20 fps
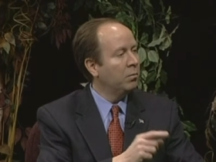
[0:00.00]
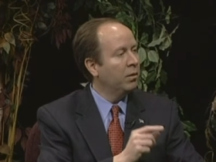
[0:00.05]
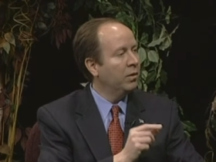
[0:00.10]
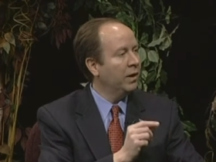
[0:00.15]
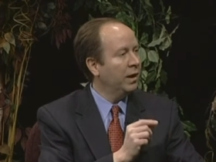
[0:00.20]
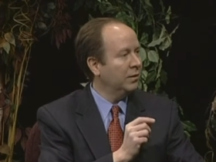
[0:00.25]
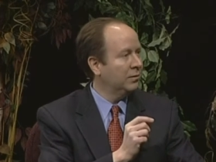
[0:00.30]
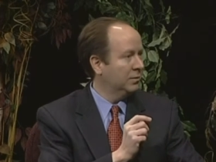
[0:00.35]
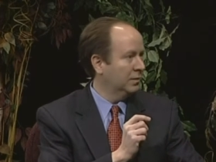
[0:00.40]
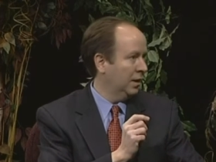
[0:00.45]
but
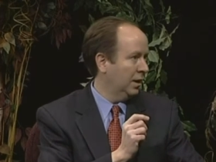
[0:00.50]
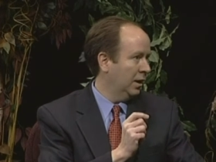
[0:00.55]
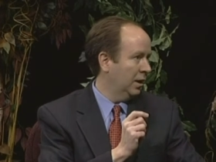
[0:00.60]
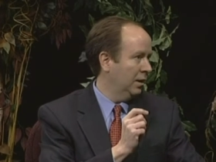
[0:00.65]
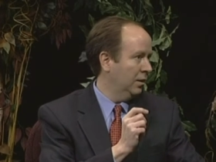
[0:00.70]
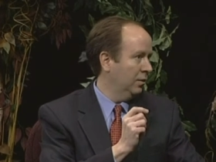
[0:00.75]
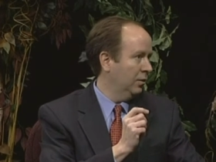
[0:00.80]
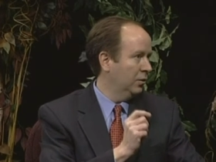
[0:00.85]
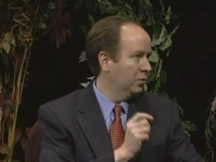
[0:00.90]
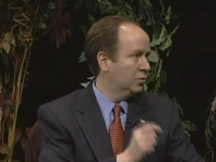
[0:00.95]
that's
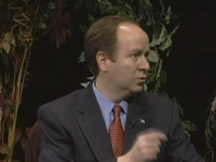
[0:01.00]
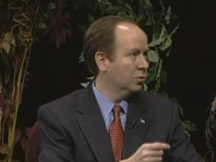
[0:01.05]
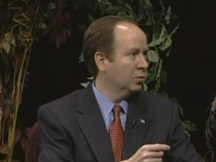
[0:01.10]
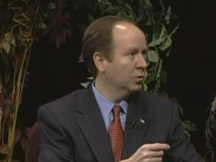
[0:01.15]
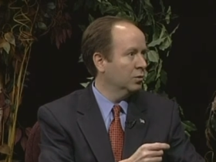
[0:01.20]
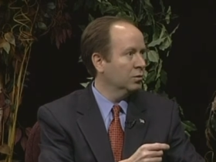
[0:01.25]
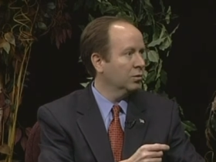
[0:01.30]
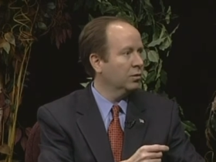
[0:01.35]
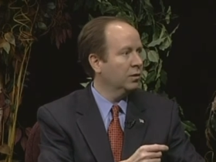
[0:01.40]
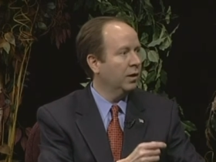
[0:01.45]
not the
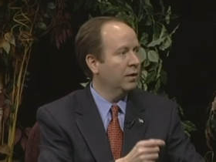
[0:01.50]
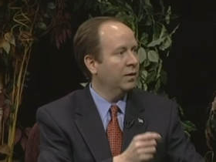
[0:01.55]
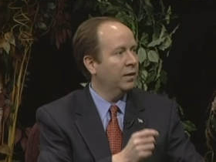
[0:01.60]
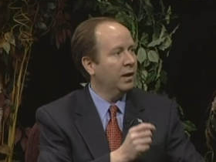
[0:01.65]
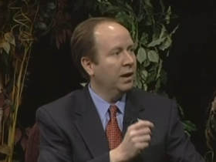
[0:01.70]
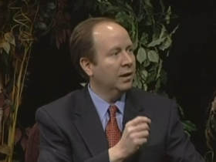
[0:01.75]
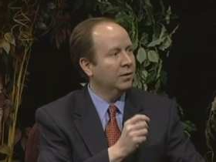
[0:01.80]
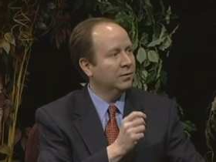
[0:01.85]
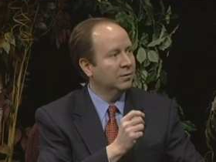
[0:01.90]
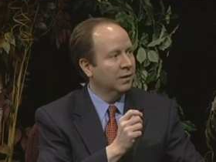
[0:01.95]
truth and
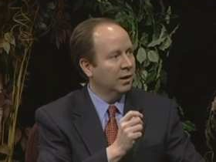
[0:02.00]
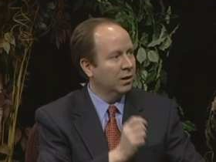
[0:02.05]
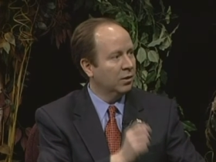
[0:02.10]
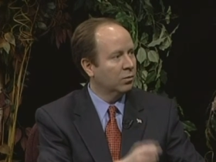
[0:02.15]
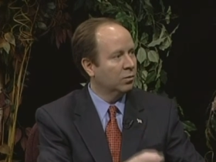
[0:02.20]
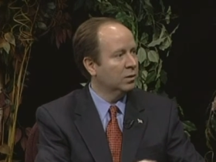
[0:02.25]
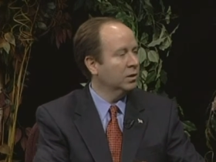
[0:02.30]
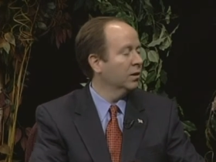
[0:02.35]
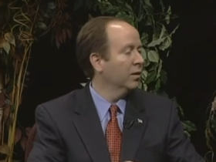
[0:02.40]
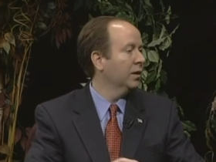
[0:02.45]
right. that's
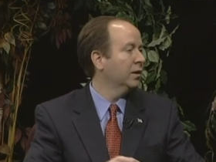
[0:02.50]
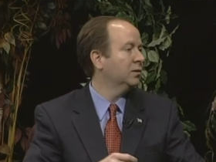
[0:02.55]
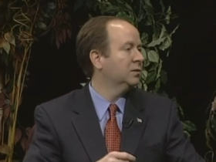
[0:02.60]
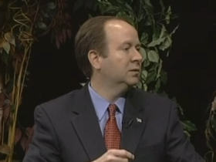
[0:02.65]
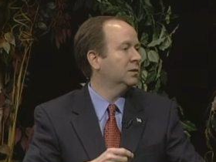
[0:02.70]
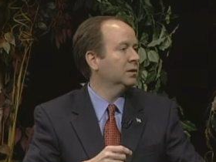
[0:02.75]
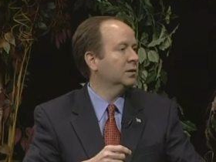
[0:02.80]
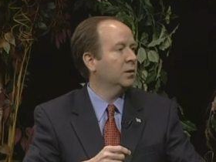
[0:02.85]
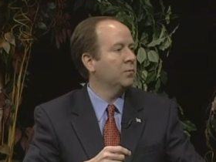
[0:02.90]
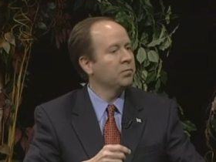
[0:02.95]
not
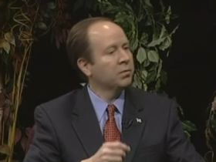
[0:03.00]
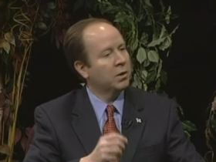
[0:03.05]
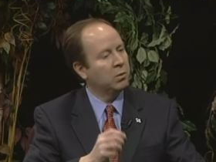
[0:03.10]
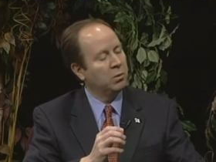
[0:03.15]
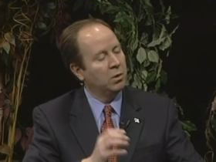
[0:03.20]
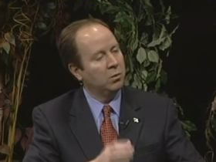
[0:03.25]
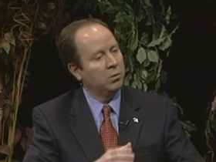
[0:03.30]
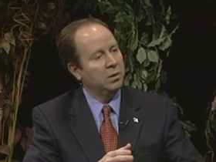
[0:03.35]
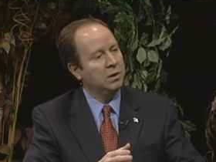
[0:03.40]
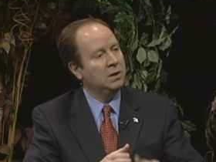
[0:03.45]
realistic.
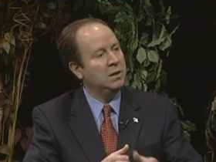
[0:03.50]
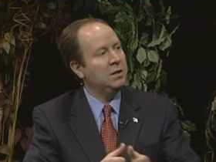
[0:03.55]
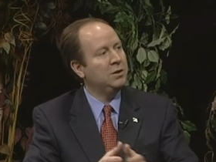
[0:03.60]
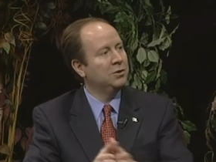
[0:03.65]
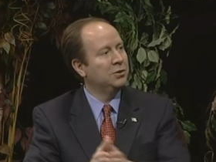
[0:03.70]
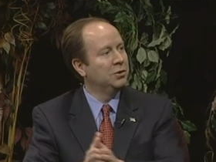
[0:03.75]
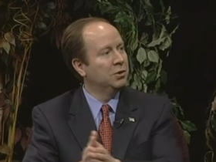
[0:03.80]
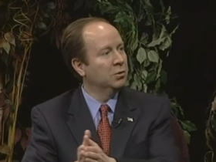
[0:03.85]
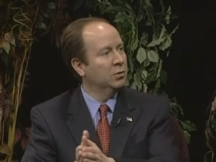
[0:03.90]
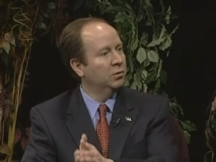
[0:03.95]
And right. what we
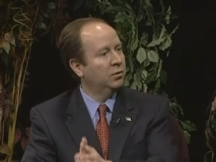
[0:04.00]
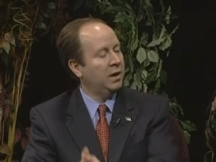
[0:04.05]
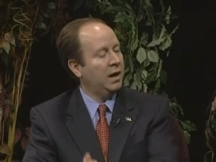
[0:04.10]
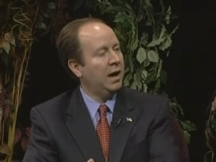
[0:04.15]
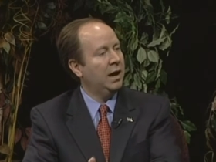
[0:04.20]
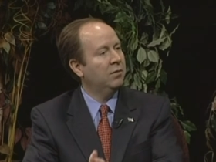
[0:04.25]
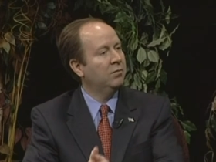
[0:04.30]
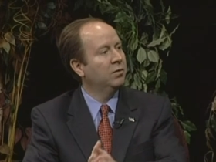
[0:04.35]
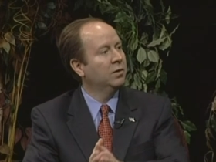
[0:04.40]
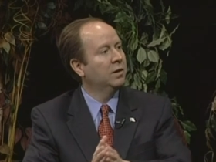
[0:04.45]
need to do is
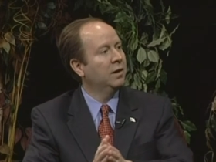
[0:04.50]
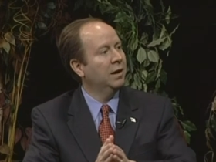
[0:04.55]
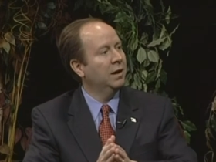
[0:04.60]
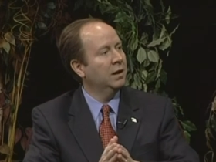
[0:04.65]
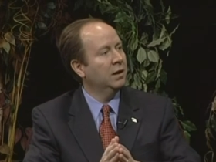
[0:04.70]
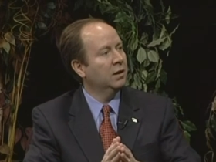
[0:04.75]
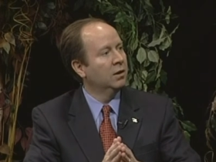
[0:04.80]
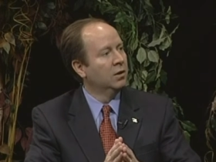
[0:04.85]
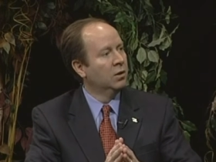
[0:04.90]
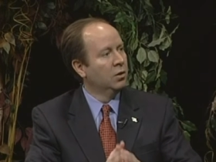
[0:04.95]

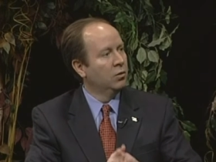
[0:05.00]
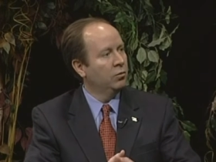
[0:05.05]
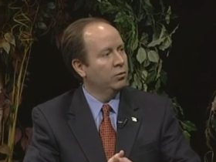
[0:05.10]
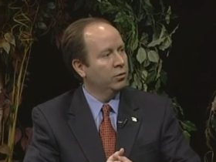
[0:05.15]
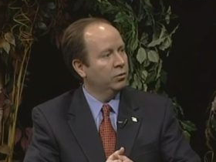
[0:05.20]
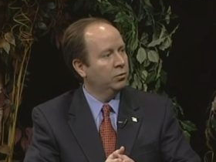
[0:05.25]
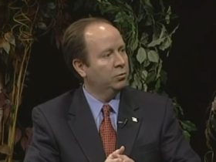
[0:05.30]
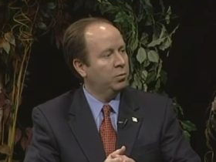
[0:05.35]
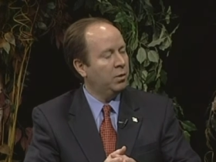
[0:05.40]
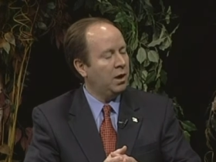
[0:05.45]
advocate
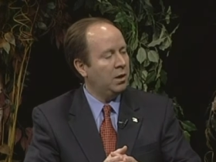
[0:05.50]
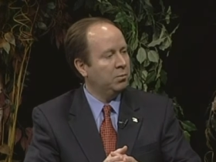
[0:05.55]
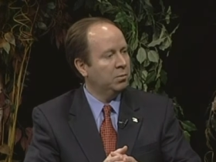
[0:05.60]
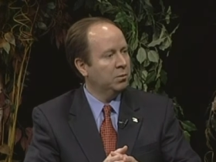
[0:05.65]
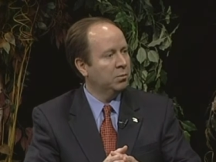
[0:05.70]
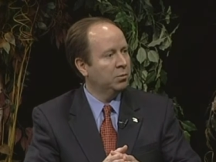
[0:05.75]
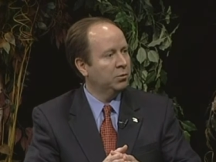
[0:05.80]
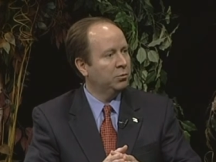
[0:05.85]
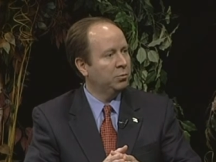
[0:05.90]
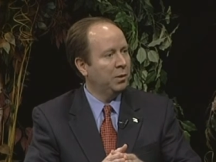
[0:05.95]
for those
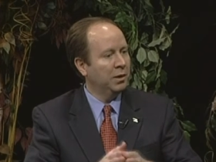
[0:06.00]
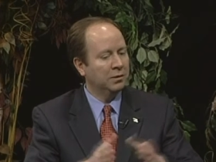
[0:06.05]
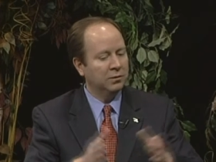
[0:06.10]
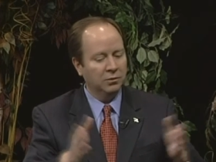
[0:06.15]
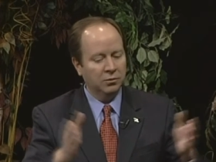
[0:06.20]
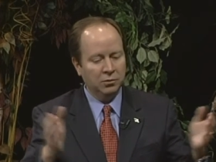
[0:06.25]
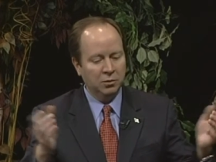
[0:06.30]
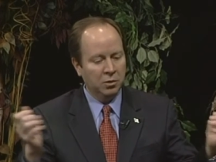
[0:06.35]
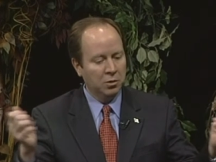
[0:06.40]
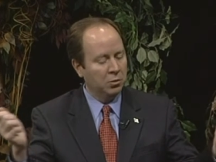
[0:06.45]
proper
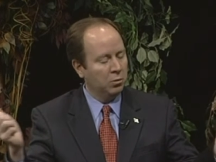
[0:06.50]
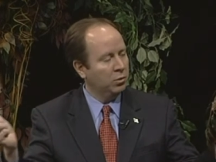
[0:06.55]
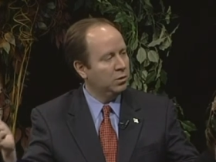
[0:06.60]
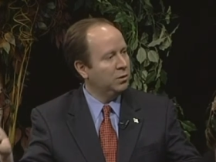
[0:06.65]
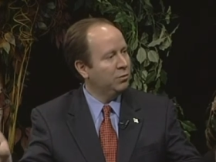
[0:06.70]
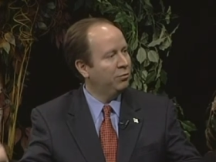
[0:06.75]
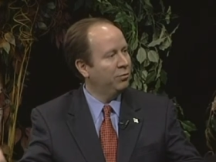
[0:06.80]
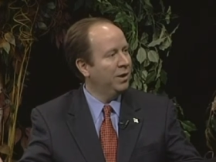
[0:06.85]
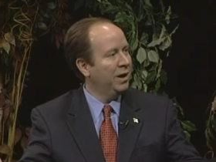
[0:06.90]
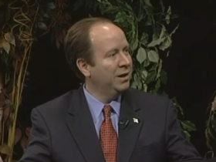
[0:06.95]
perspectives.
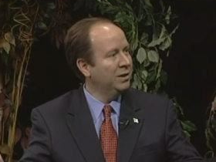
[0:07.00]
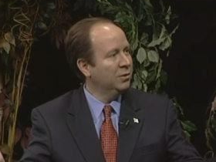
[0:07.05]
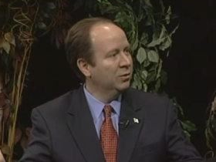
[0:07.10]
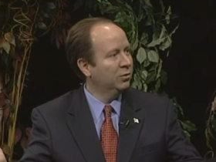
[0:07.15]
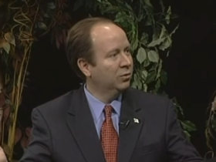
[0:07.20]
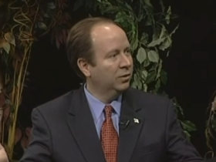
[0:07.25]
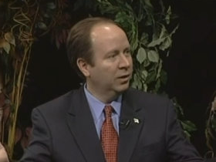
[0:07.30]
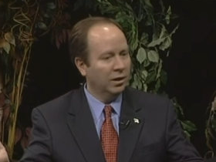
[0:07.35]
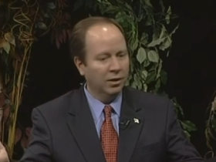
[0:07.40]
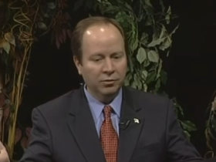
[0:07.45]
When you find
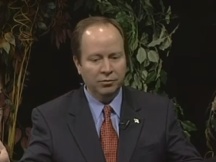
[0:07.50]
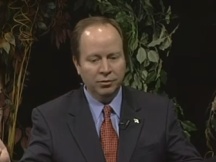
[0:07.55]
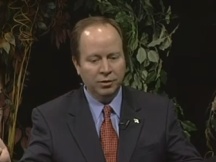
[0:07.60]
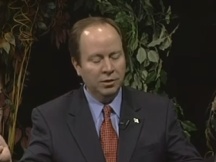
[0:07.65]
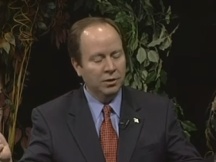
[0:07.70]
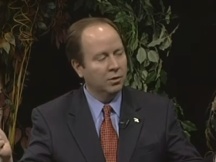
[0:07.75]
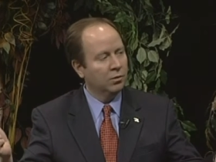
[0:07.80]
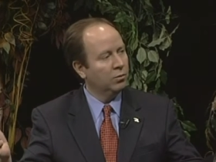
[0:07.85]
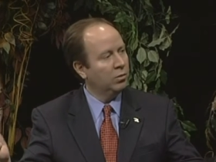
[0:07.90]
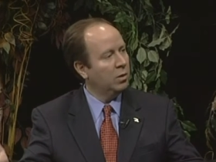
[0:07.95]
yourself
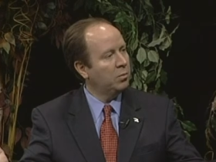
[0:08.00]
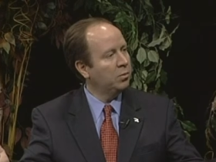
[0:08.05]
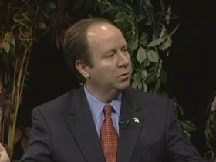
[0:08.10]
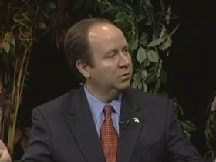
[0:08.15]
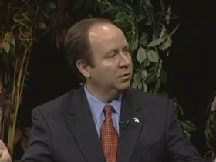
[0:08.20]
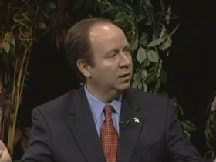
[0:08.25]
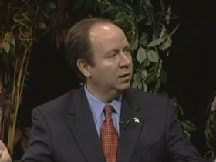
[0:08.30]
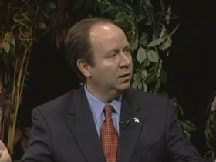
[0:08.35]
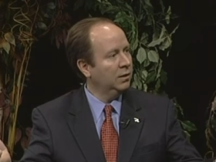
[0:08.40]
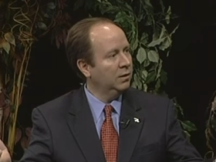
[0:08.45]

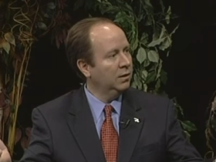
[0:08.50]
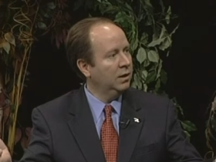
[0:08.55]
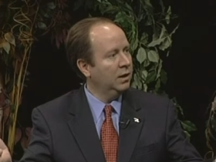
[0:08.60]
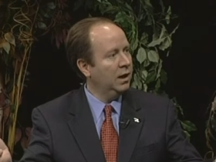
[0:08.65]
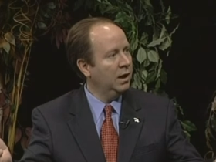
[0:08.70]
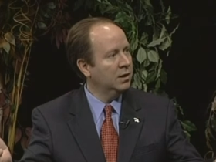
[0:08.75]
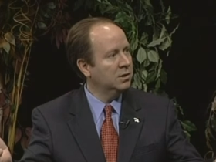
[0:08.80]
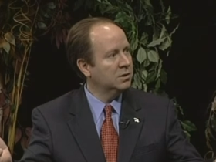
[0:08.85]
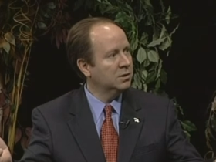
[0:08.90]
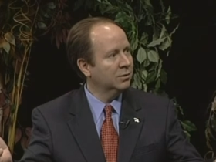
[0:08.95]
representing
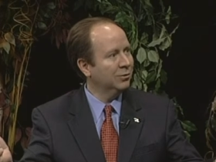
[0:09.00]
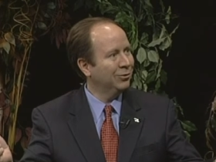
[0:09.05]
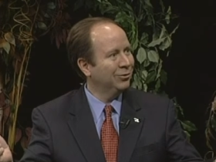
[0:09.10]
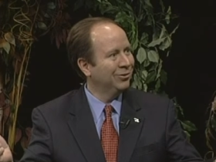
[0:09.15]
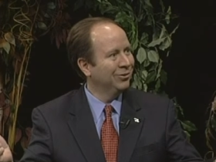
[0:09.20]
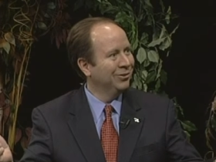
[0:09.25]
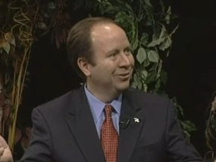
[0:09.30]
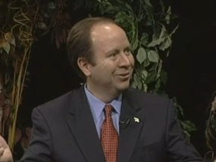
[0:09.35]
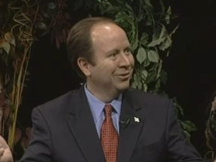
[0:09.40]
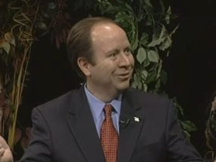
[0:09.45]
the
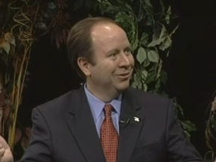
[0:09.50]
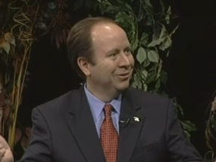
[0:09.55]
edges,